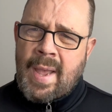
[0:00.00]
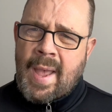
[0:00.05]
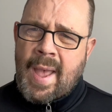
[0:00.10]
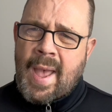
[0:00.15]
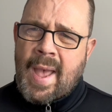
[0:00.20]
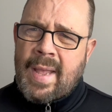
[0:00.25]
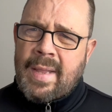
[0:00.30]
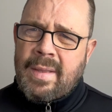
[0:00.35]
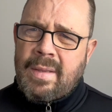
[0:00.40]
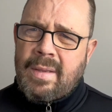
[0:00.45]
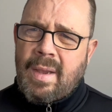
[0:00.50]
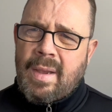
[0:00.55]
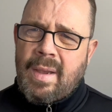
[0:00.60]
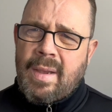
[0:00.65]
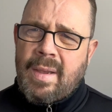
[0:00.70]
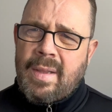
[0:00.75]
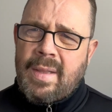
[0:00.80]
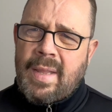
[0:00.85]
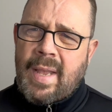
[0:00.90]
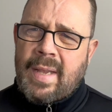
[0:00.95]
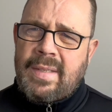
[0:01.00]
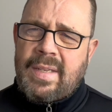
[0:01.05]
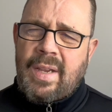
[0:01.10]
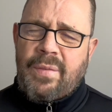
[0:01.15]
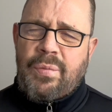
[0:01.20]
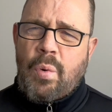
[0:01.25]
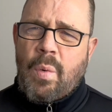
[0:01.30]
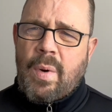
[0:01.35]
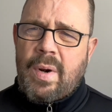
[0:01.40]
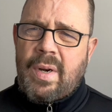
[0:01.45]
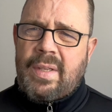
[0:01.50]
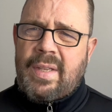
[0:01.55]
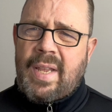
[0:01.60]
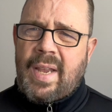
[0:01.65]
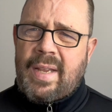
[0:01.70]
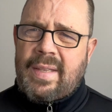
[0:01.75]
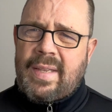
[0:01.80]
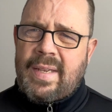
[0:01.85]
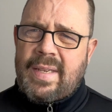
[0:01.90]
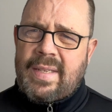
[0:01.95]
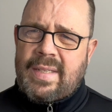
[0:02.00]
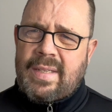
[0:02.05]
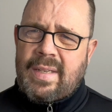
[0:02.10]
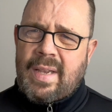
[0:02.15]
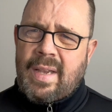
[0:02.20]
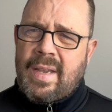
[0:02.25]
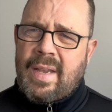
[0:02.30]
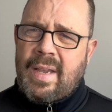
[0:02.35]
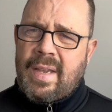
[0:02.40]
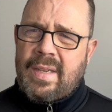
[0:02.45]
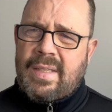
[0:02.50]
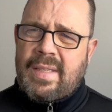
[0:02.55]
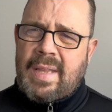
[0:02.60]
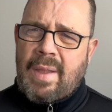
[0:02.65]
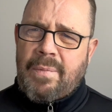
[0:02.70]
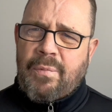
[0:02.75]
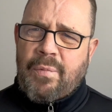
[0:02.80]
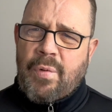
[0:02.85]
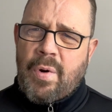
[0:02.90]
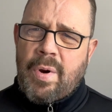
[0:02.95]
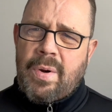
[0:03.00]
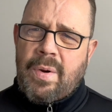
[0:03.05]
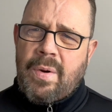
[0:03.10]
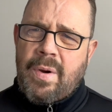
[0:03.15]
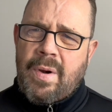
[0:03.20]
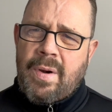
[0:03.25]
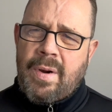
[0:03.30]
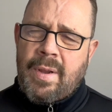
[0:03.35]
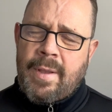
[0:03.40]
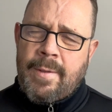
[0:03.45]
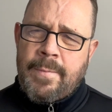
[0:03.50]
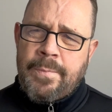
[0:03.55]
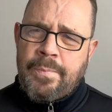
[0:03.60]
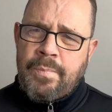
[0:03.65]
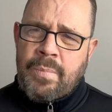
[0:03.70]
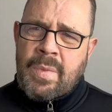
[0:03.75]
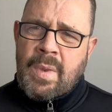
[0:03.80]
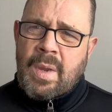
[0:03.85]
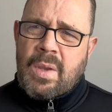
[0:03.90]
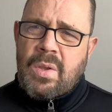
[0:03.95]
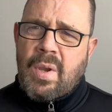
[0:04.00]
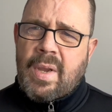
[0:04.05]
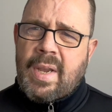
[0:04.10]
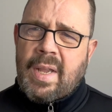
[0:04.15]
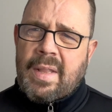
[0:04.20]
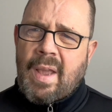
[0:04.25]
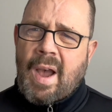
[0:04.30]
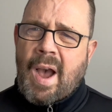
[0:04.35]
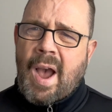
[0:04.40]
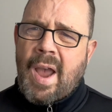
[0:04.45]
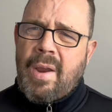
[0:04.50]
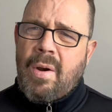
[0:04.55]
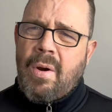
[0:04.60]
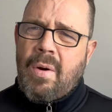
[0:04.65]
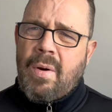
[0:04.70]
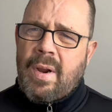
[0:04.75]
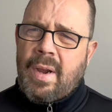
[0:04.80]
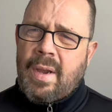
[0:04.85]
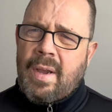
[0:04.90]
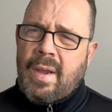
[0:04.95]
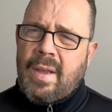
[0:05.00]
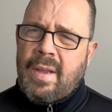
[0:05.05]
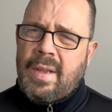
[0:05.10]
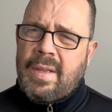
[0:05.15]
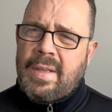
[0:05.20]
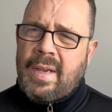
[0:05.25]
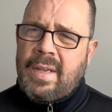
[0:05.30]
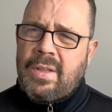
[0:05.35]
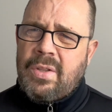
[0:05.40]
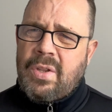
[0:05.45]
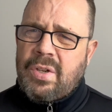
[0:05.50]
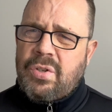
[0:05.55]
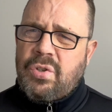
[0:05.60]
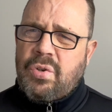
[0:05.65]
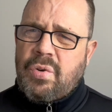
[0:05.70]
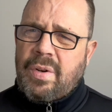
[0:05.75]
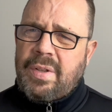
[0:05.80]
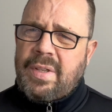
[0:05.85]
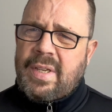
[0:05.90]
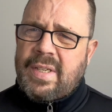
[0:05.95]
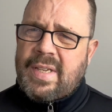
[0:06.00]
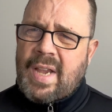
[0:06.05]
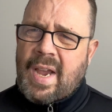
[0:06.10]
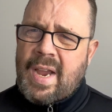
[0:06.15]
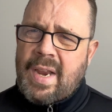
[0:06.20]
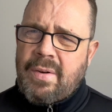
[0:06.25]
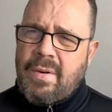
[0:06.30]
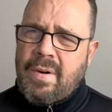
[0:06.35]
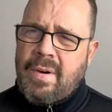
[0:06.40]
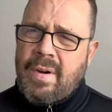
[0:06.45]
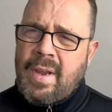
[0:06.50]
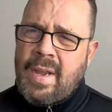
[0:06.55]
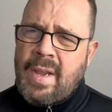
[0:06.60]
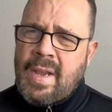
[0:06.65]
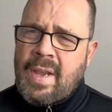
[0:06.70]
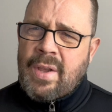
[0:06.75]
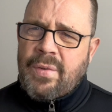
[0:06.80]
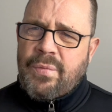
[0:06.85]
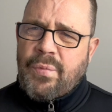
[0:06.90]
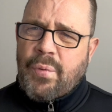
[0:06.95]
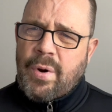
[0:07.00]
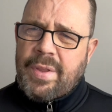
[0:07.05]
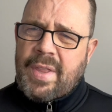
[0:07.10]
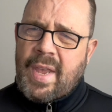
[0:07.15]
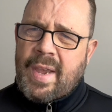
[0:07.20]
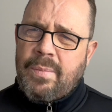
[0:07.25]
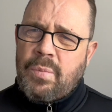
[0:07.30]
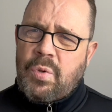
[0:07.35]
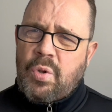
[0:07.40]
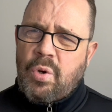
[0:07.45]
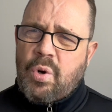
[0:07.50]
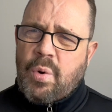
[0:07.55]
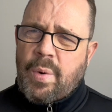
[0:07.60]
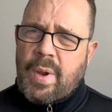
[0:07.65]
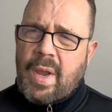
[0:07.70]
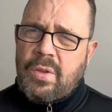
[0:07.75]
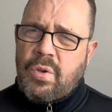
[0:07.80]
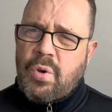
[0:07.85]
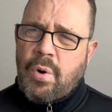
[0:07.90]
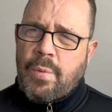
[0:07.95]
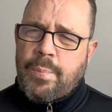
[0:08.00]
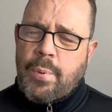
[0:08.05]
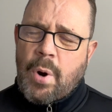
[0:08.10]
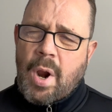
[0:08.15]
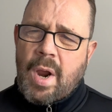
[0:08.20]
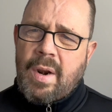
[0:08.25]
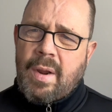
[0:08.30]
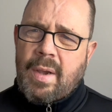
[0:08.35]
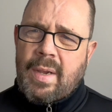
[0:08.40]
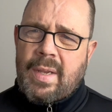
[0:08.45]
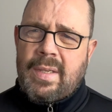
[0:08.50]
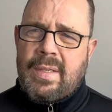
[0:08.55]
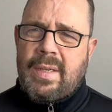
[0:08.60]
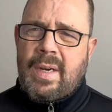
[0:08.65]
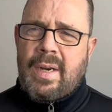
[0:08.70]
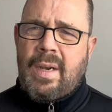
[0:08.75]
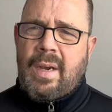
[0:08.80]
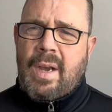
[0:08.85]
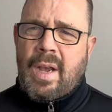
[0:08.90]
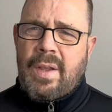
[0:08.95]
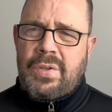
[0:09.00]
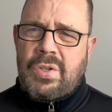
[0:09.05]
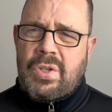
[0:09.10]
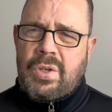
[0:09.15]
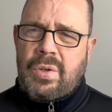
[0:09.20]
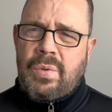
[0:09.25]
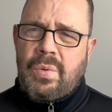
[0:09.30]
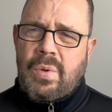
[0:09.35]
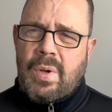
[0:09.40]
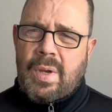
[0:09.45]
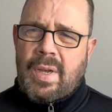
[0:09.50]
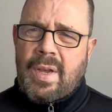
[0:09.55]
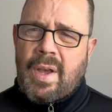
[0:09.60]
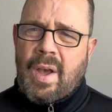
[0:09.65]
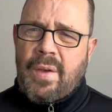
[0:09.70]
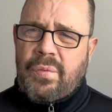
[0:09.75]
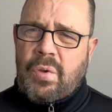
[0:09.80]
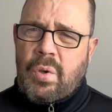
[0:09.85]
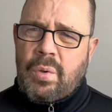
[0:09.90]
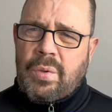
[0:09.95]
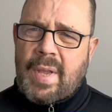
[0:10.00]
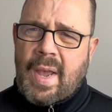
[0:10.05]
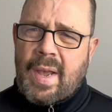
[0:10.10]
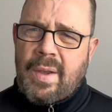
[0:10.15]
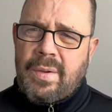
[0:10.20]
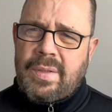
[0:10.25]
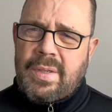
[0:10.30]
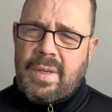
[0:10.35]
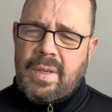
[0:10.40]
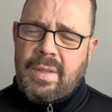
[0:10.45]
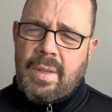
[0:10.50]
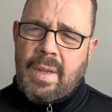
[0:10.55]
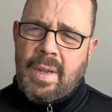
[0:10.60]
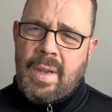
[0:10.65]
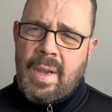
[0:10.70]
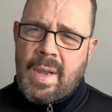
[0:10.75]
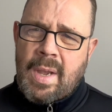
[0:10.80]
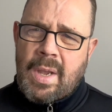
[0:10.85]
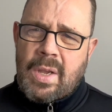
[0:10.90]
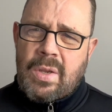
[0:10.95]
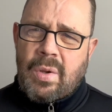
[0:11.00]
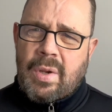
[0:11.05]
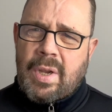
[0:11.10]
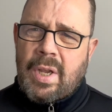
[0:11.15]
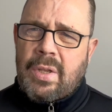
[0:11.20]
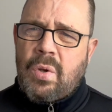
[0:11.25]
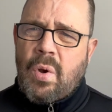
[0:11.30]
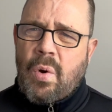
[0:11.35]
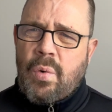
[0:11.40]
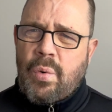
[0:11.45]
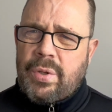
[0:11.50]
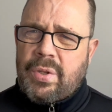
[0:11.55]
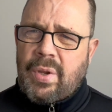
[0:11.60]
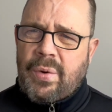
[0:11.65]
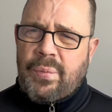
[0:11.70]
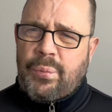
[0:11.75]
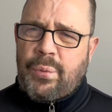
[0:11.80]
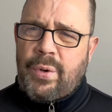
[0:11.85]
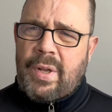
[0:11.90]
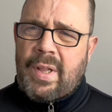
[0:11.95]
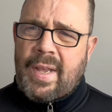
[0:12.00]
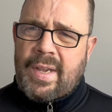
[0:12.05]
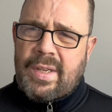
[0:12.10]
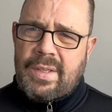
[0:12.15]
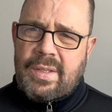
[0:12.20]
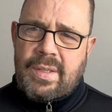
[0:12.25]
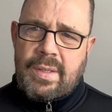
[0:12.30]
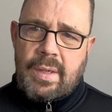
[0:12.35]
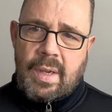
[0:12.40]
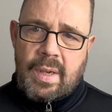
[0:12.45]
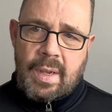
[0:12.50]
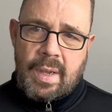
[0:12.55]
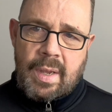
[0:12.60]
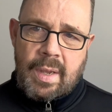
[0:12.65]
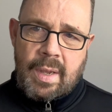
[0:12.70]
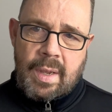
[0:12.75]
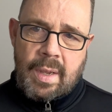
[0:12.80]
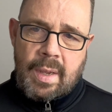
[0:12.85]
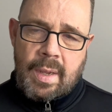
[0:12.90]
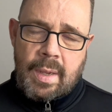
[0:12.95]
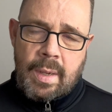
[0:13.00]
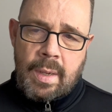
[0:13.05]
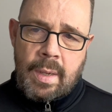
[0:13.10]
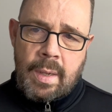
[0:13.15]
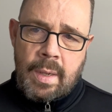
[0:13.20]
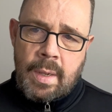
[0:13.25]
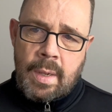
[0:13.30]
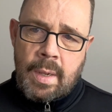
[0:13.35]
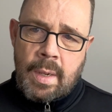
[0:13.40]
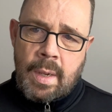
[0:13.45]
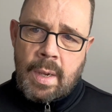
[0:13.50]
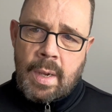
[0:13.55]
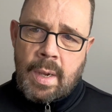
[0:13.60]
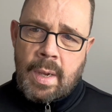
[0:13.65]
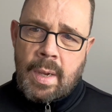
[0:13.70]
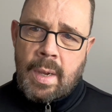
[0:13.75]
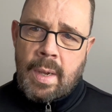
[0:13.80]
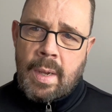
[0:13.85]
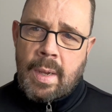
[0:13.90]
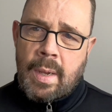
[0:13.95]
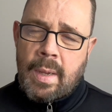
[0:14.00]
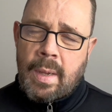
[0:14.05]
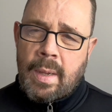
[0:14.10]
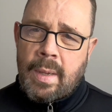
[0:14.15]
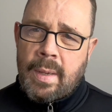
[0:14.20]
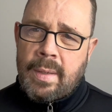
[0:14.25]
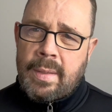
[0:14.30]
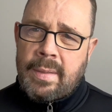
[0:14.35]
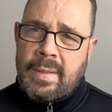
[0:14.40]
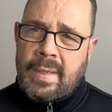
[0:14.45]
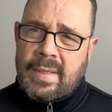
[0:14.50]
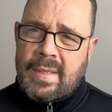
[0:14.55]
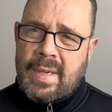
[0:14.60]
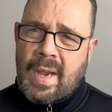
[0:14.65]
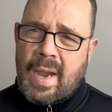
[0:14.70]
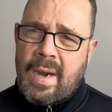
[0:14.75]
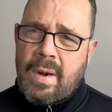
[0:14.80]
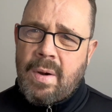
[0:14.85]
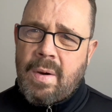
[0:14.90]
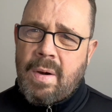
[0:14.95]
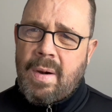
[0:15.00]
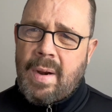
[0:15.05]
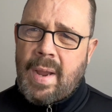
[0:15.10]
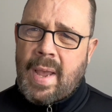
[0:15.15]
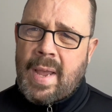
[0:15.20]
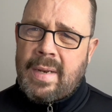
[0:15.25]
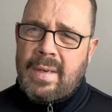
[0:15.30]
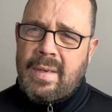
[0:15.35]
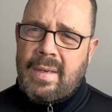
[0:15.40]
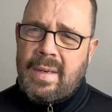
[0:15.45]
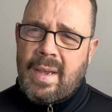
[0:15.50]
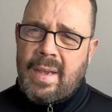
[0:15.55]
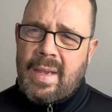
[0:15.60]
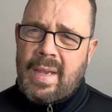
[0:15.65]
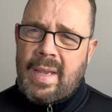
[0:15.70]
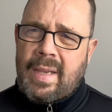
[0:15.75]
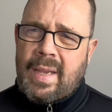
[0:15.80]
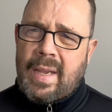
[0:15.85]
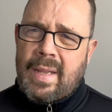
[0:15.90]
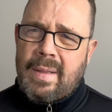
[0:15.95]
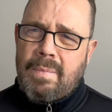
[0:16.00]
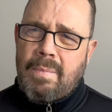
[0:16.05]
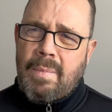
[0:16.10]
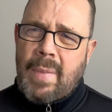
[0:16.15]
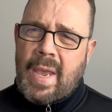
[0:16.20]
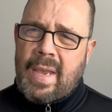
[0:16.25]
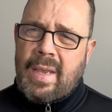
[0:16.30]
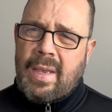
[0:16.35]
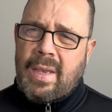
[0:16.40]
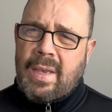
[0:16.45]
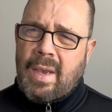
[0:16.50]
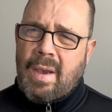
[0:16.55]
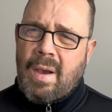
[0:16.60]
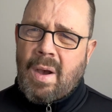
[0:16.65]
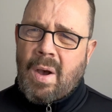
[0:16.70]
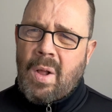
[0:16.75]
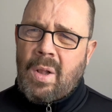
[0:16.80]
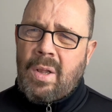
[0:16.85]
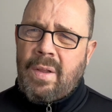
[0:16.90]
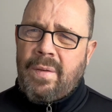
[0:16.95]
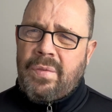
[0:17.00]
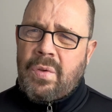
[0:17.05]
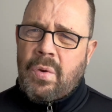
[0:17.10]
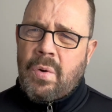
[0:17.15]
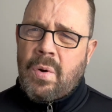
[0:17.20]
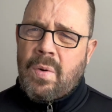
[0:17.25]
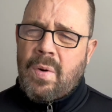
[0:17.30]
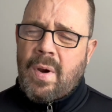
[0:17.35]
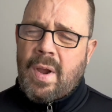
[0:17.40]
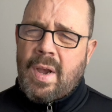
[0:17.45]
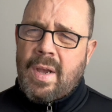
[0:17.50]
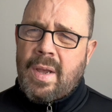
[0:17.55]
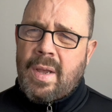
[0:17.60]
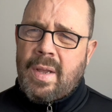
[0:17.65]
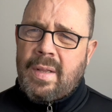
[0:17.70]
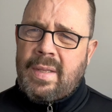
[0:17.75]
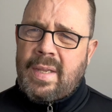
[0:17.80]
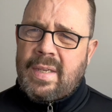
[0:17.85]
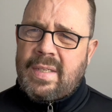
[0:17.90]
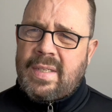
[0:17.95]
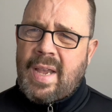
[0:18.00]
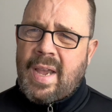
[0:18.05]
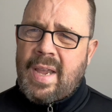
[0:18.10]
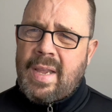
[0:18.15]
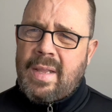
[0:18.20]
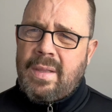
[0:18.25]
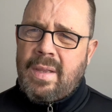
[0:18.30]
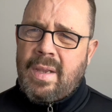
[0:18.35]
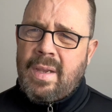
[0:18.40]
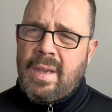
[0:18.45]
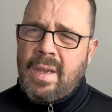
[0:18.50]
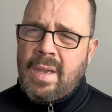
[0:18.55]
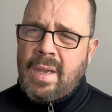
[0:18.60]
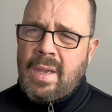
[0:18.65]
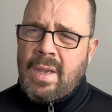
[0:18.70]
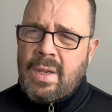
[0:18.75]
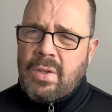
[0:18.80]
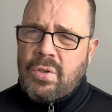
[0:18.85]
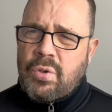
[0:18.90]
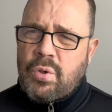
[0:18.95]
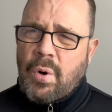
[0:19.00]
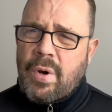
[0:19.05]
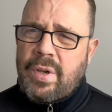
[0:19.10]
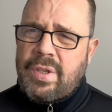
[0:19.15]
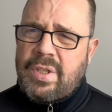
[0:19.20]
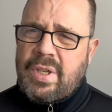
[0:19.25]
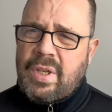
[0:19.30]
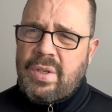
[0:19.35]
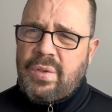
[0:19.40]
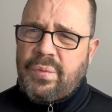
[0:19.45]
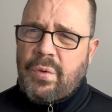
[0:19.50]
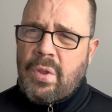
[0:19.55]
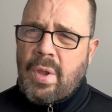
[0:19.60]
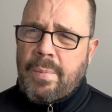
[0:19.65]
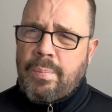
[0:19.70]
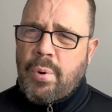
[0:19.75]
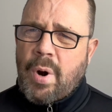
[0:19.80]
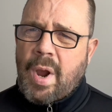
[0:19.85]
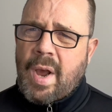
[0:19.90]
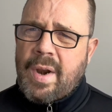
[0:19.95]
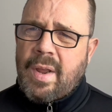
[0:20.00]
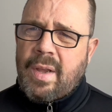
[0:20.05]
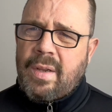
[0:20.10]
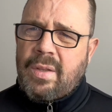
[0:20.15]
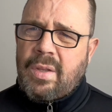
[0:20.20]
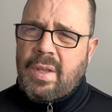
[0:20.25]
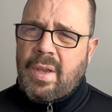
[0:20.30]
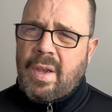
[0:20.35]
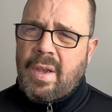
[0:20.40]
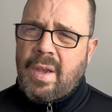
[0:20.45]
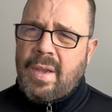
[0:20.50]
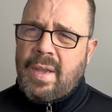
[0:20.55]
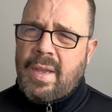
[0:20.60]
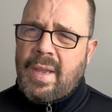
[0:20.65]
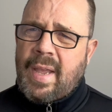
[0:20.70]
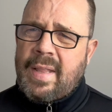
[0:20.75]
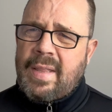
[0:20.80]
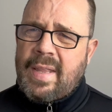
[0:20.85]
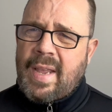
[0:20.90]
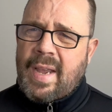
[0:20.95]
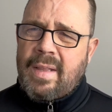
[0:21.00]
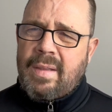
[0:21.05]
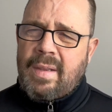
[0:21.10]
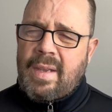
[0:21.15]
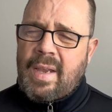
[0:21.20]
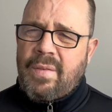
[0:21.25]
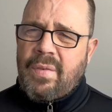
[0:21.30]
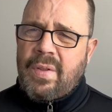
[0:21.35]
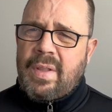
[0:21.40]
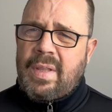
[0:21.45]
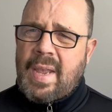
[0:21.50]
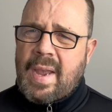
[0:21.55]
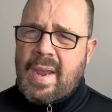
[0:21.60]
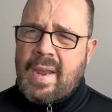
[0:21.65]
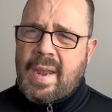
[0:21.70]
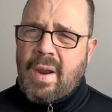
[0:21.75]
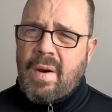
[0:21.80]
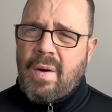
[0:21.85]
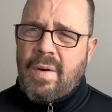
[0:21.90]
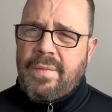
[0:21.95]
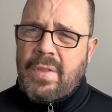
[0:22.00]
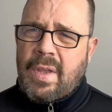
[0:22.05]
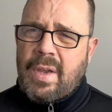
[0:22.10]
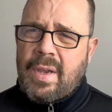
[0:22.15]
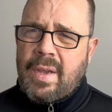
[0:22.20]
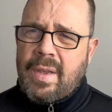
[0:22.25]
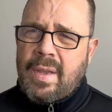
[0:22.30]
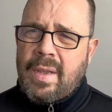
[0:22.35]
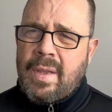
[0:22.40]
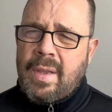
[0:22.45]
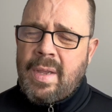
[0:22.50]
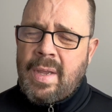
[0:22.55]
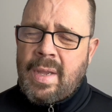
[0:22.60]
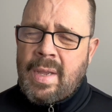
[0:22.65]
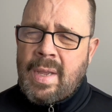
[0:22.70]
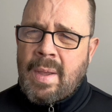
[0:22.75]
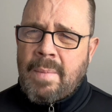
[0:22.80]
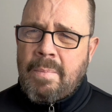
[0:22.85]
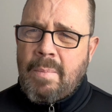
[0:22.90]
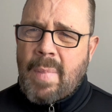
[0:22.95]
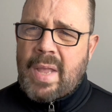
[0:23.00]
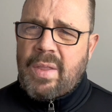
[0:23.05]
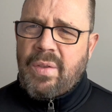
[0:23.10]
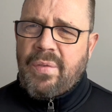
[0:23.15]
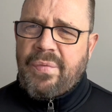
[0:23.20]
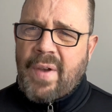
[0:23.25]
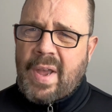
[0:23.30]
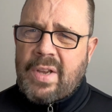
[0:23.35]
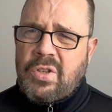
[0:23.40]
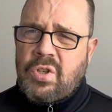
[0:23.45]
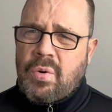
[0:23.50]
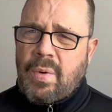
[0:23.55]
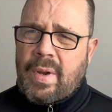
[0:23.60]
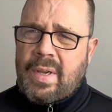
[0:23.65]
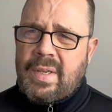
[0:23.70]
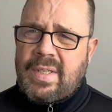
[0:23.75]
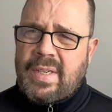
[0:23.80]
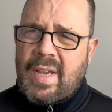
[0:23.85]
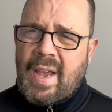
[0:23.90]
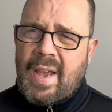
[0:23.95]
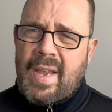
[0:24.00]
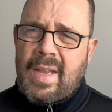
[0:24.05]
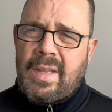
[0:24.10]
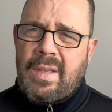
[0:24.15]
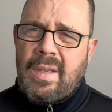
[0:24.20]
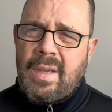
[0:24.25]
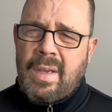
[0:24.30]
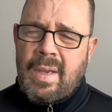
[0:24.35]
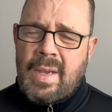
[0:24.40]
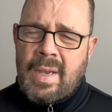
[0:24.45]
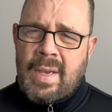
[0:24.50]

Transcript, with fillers: And uh, that's, if you want to take this uh, a step further, you can hire an industrial designer for them to create your product. It's going to cost you uh, a few thousand. You can go with a freelance uh, uh, designer, and uh, he can make all of your uh, design choices for the product uh, and then even take care of the manufacturing side.